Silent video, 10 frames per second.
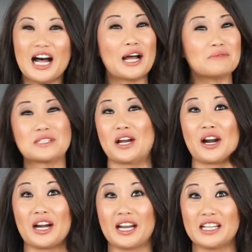I'm
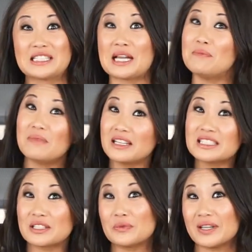sorry, some
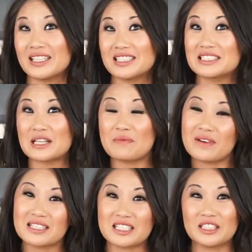puns are winners, some
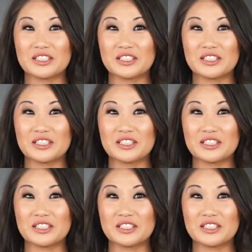puns are